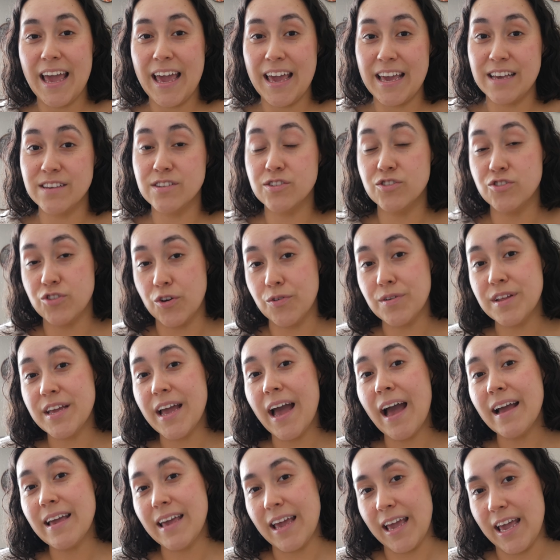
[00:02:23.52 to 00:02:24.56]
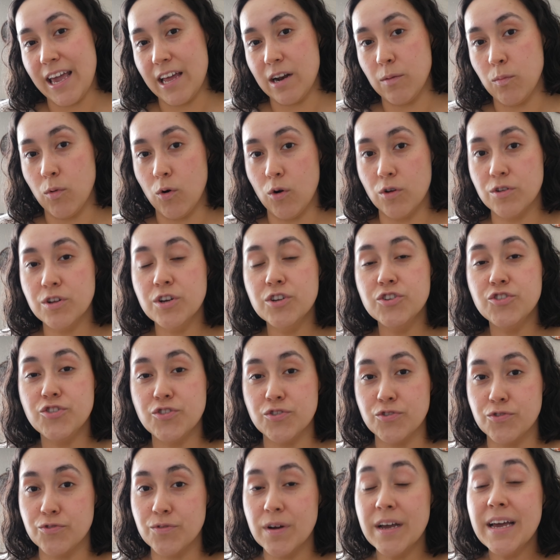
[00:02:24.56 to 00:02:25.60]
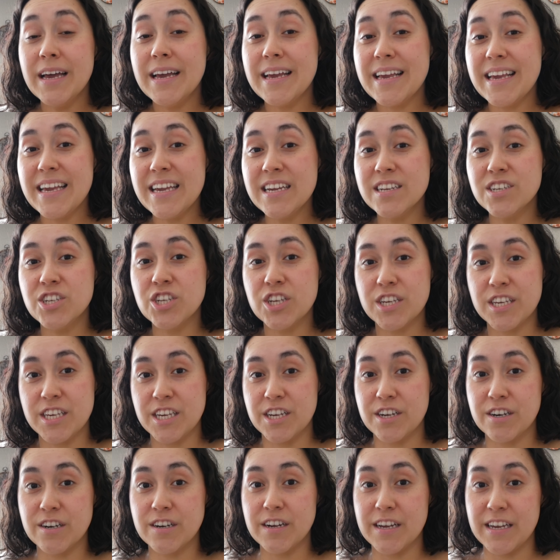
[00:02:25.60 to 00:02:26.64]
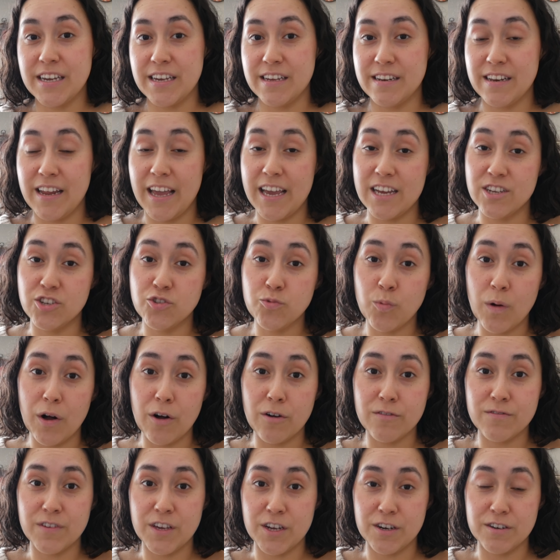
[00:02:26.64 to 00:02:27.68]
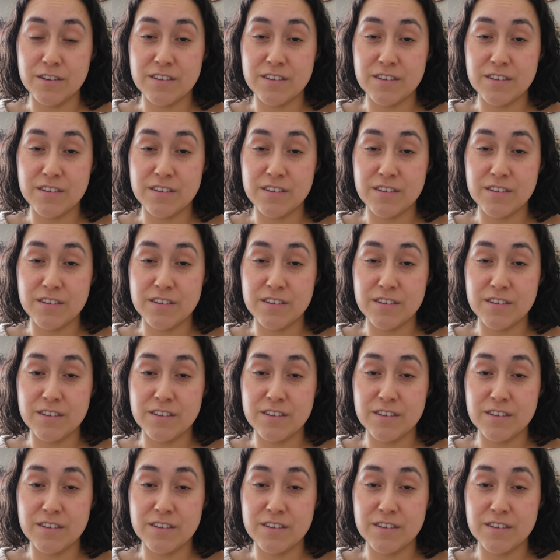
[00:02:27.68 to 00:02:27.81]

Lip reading: a zodiac animal to each year in a 12-year